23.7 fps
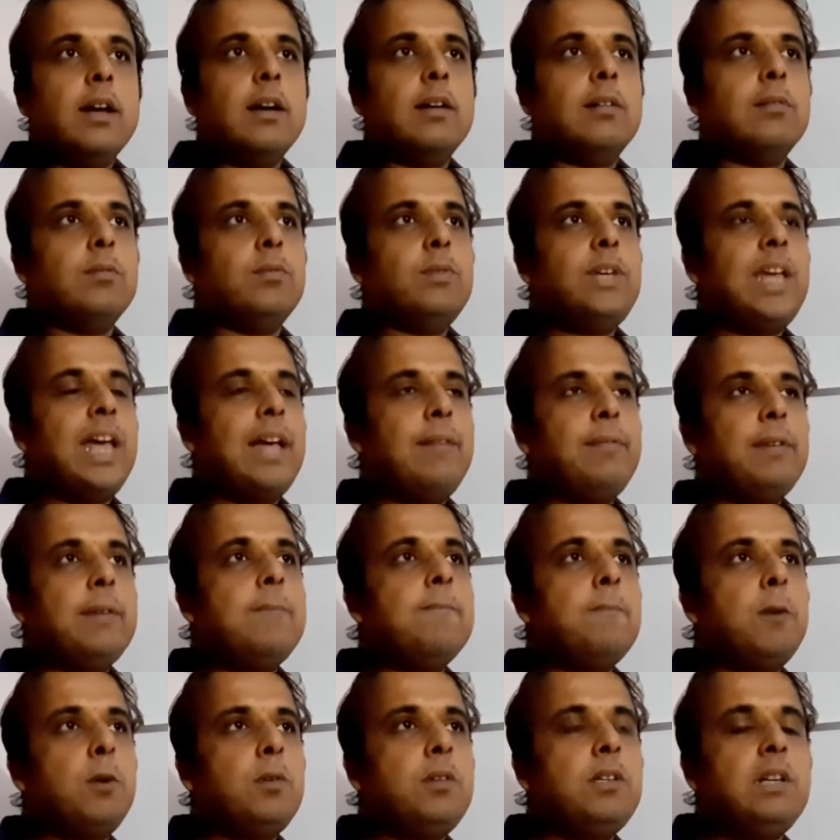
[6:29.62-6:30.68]
We have
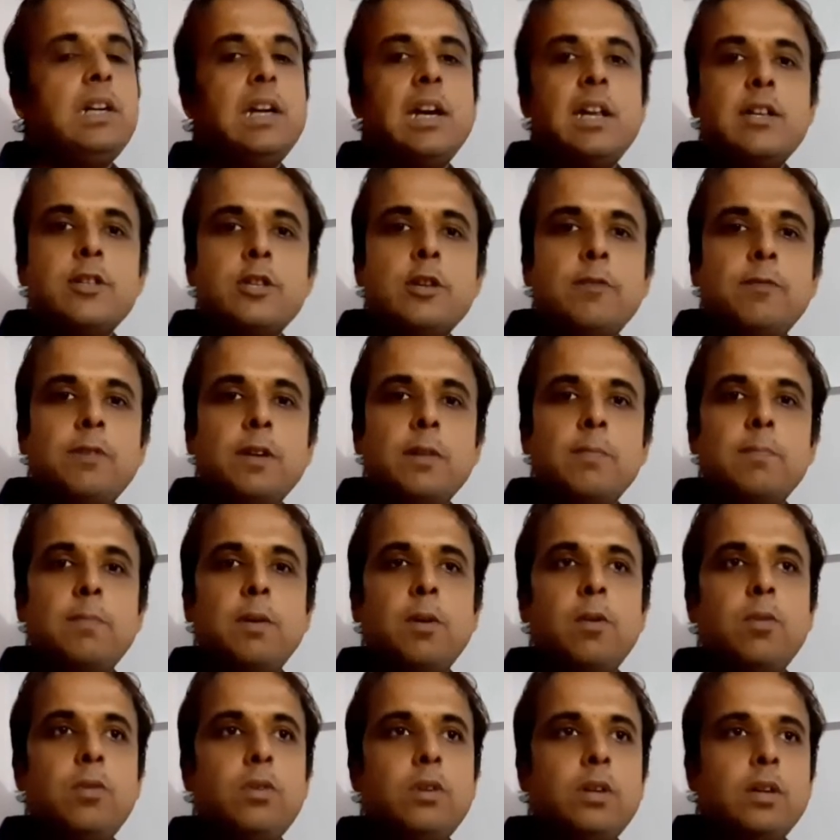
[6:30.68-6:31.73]
important class of
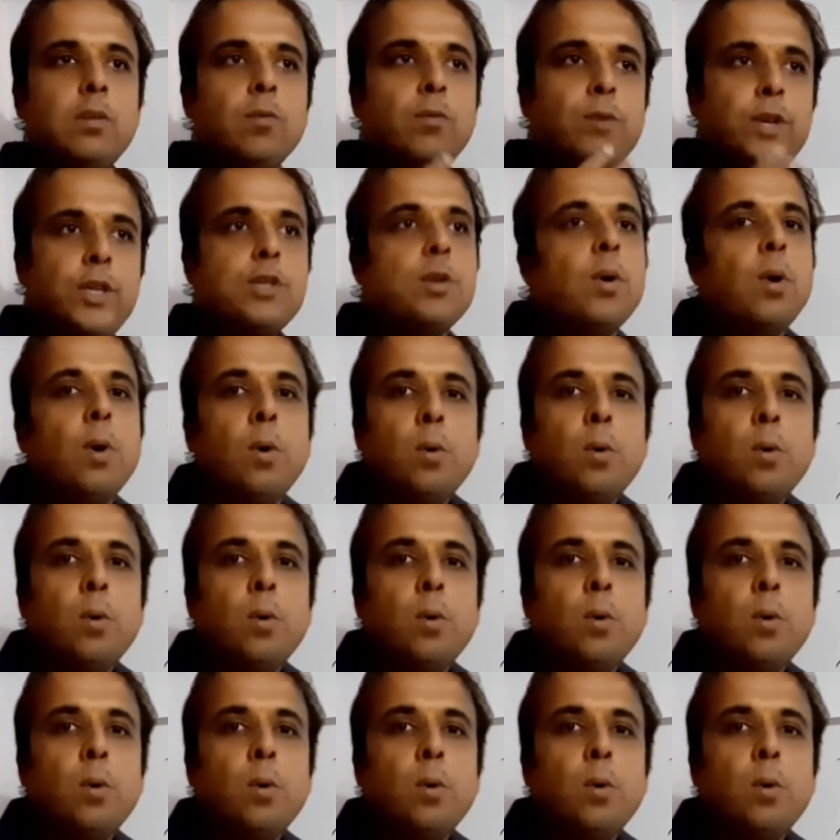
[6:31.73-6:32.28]
compound which